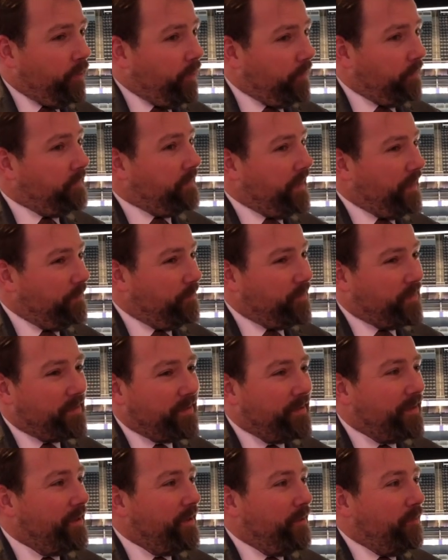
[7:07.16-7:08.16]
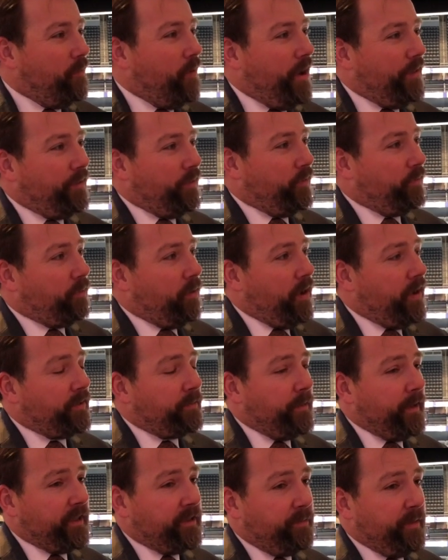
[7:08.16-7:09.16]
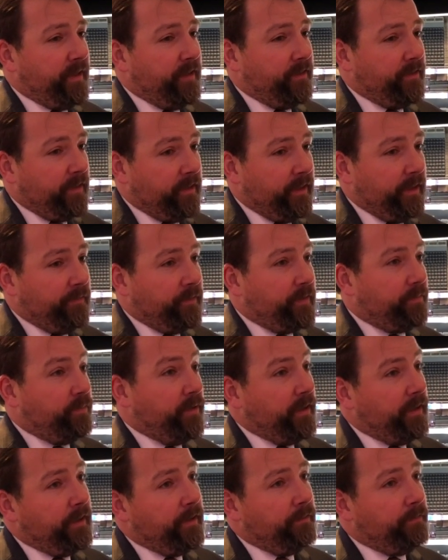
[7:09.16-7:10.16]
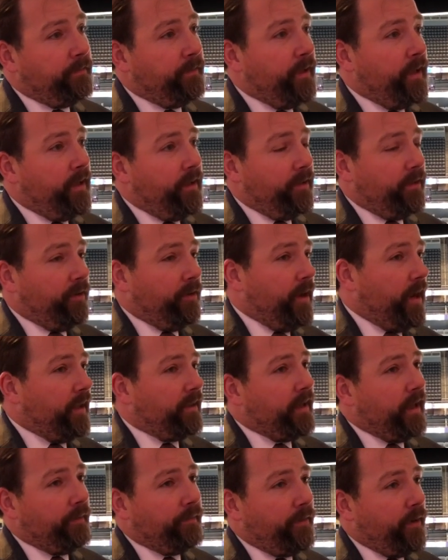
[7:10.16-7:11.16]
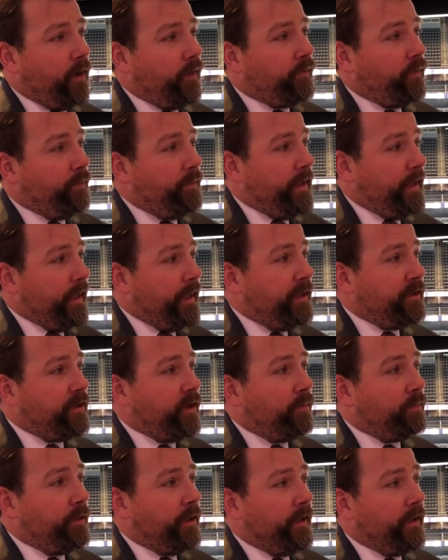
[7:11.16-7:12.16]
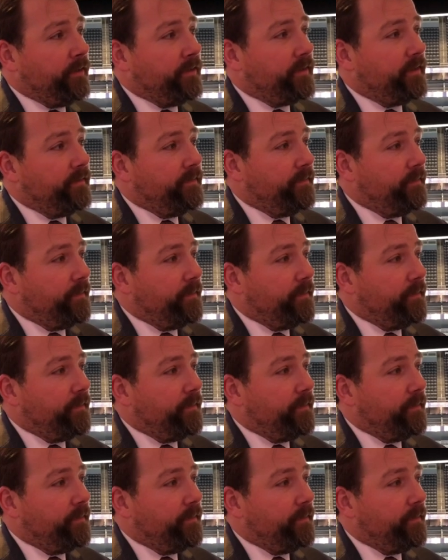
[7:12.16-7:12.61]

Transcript: though other teams want those prospects, because the Leafs believe they're not that far from being NHL players.